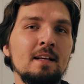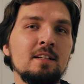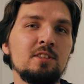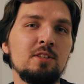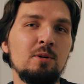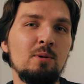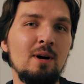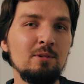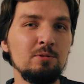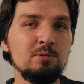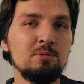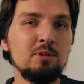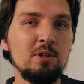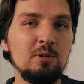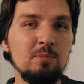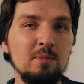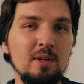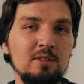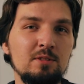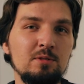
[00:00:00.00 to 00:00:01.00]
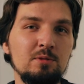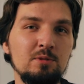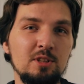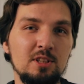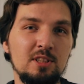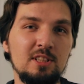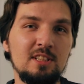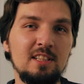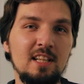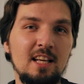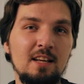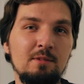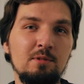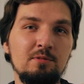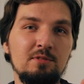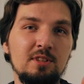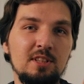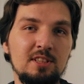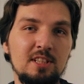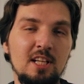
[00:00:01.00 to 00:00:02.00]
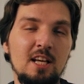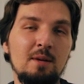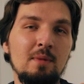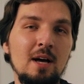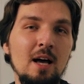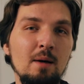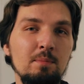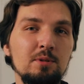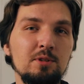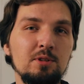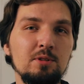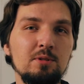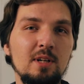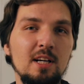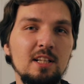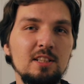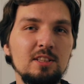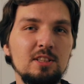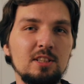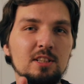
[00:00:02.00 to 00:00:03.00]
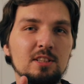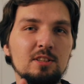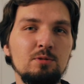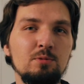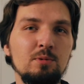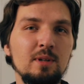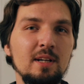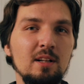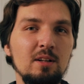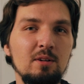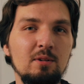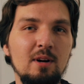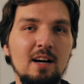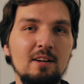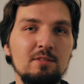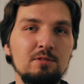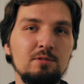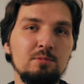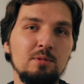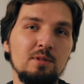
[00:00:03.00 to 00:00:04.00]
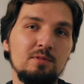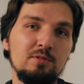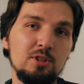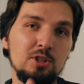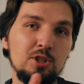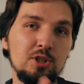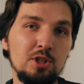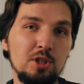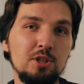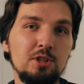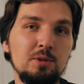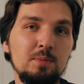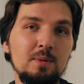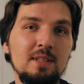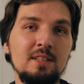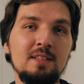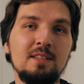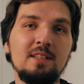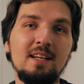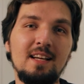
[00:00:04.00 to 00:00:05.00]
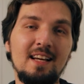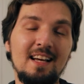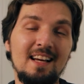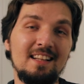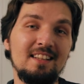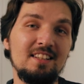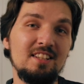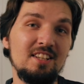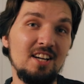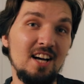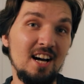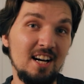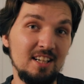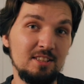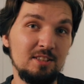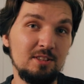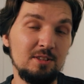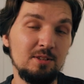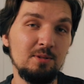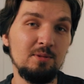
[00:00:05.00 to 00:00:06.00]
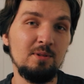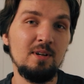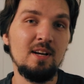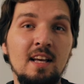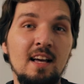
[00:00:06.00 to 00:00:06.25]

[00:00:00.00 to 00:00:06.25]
So I would recommend to just stay with the same aperture and just wiggle around with the shutter speed and the ISO.